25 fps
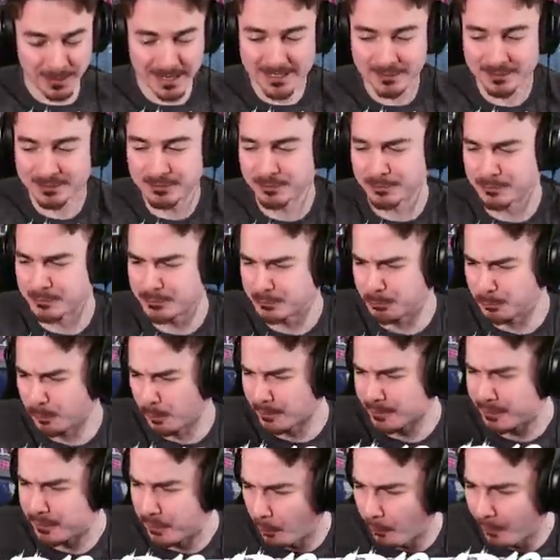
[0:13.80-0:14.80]
racers who
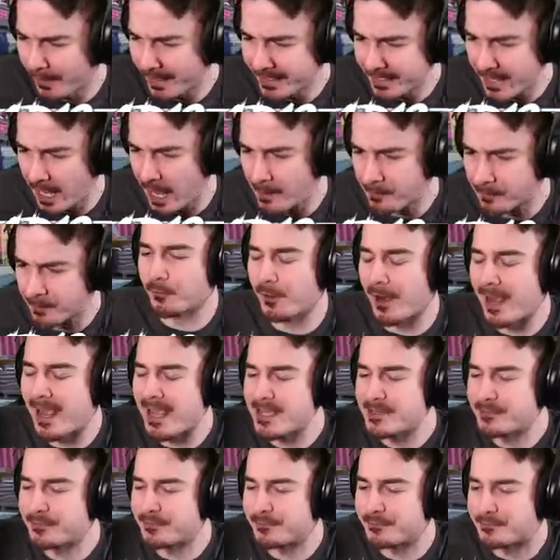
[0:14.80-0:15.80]
are going up for
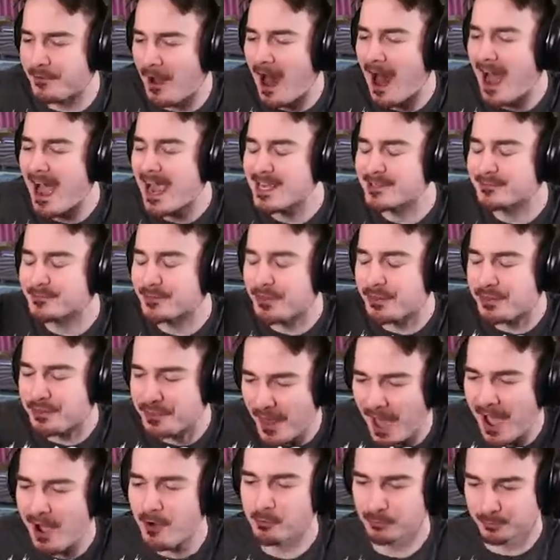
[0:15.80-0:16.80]
a 5,000
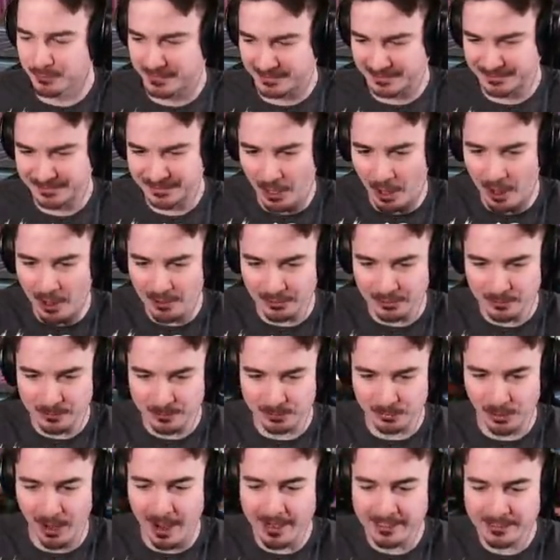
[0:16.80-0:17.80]
$1,000
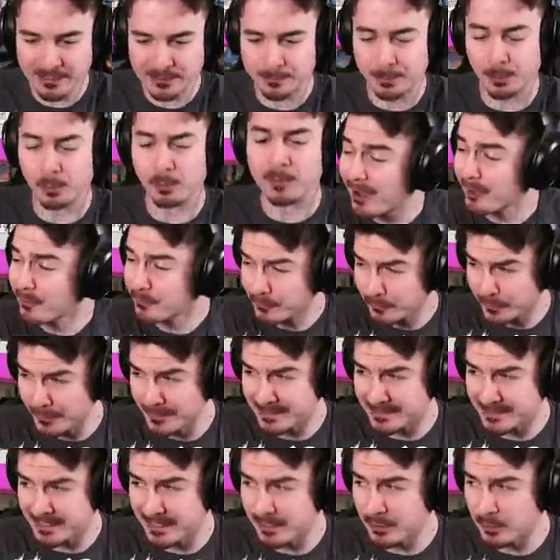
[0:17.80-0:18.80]
prize pool.
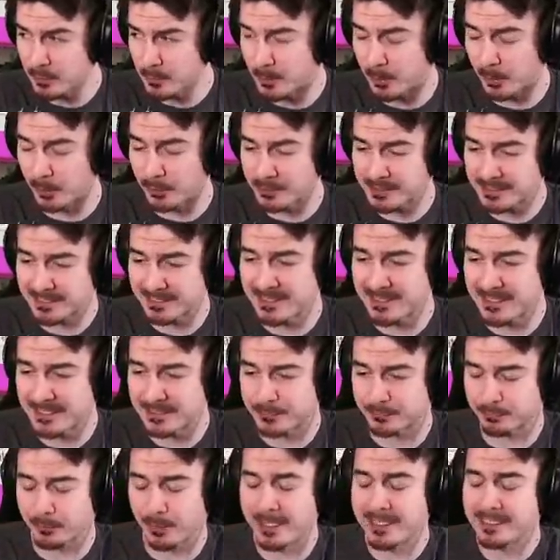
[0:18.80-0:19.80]
Every single person in
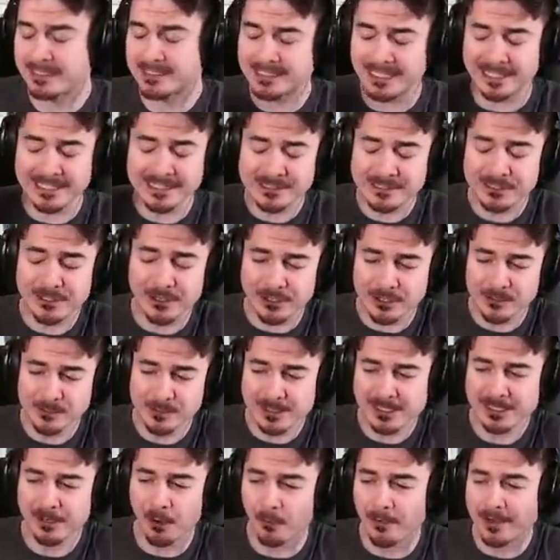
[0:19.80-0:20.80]
this race is gonna
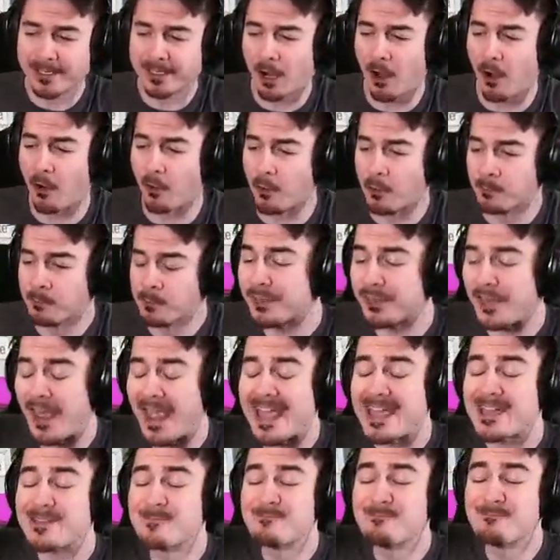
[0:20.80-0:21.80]
be going home with
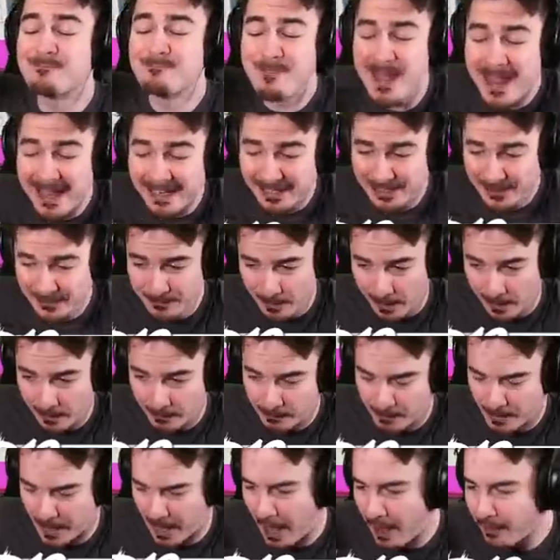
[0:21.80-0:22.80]
a
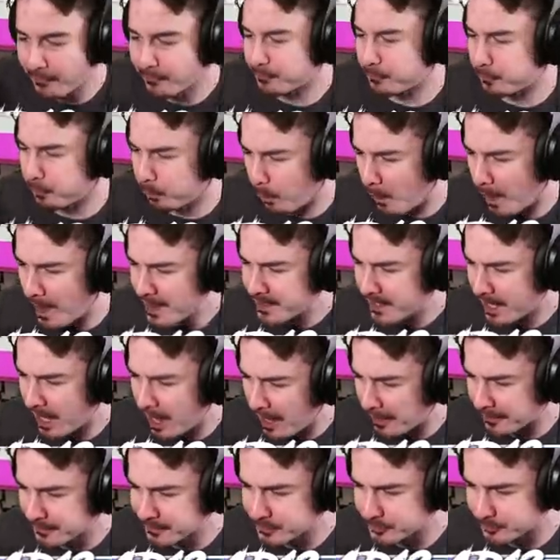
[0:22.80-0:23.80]
minimum of
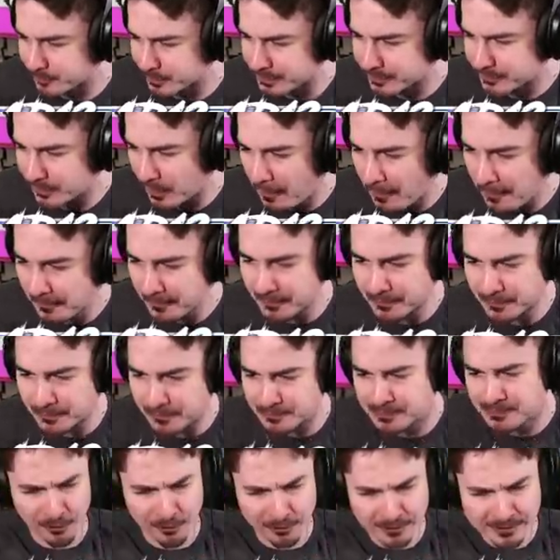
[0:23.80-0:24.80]

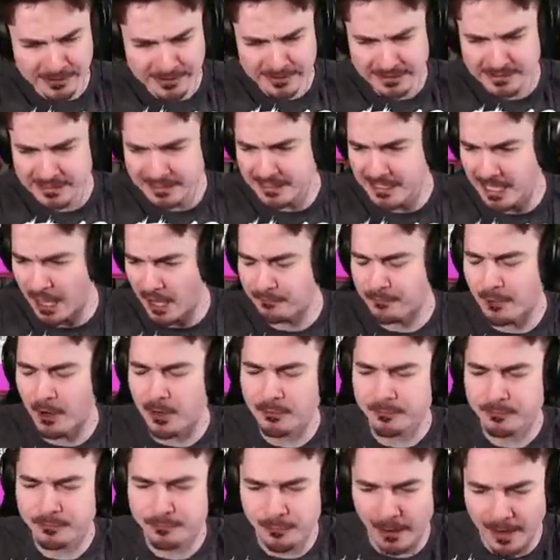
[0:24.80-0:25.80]
$100 courtesy of
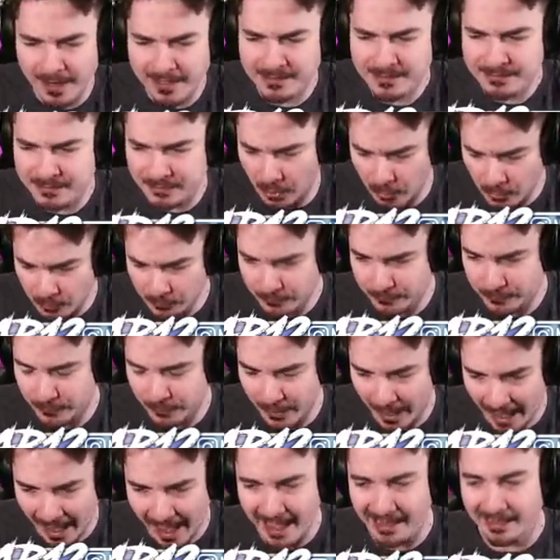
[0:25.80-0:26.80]
our friends
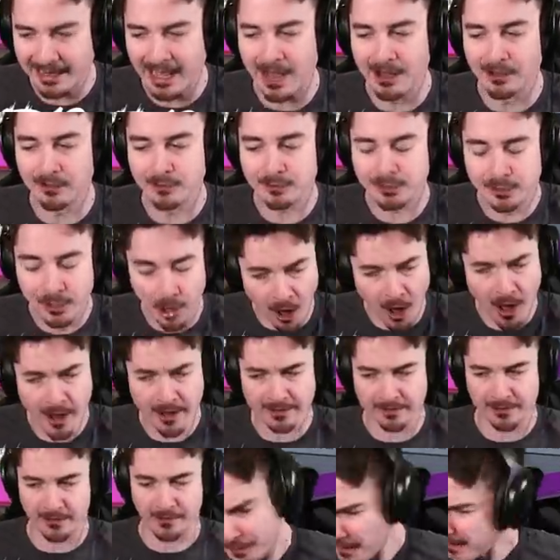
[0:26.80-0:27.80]
over at
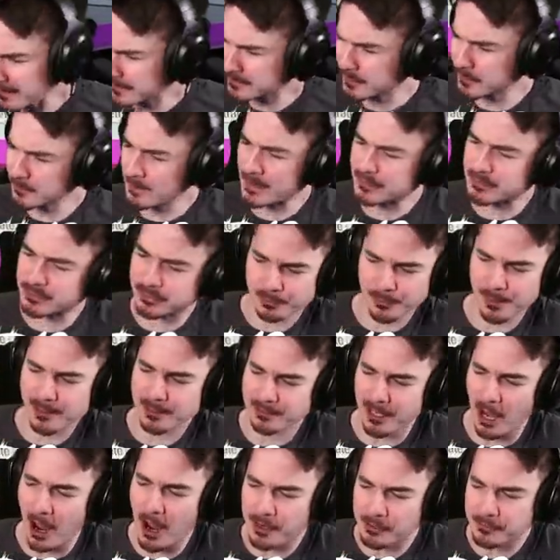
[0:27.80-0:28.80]
Elgato. Thanks so much to
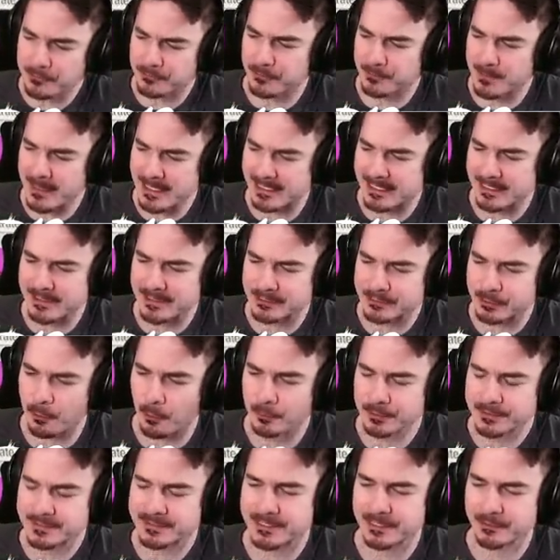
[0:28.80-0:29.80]
Elgato for making this
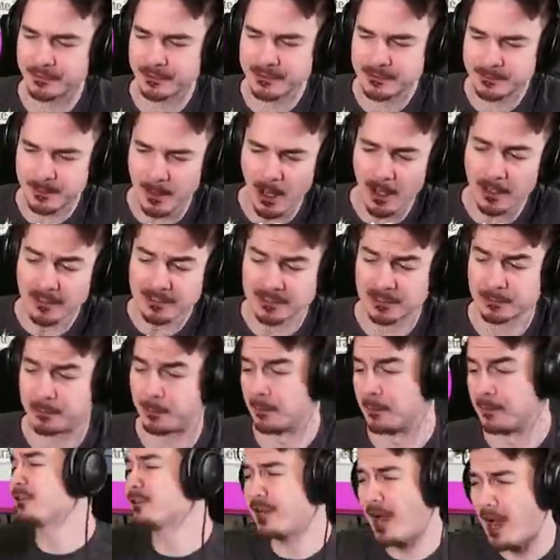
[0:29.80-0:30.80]
whole series
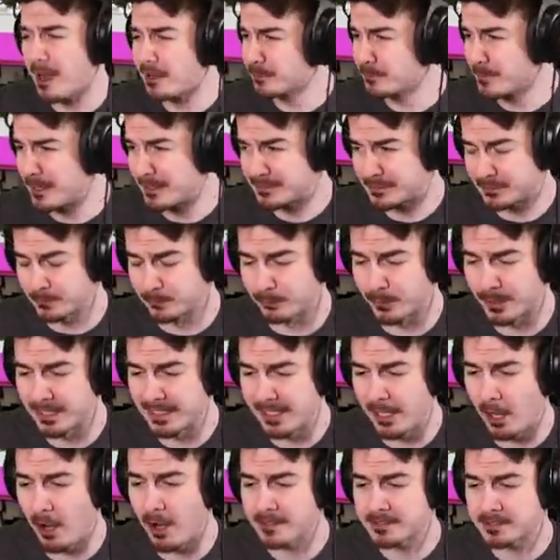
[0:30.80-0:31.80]
possible. Elgato makes some
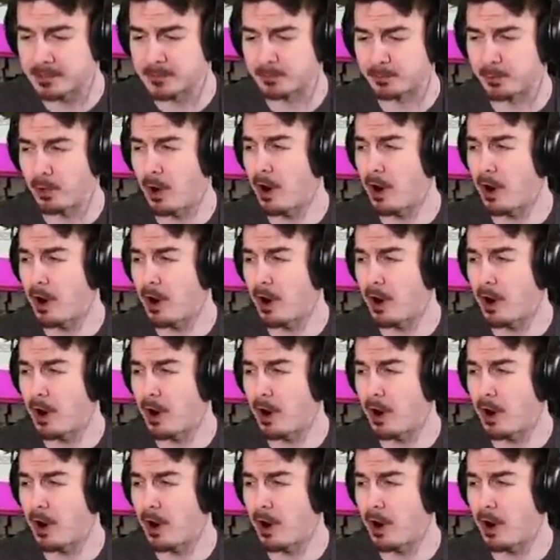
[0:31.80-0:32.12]
really awesome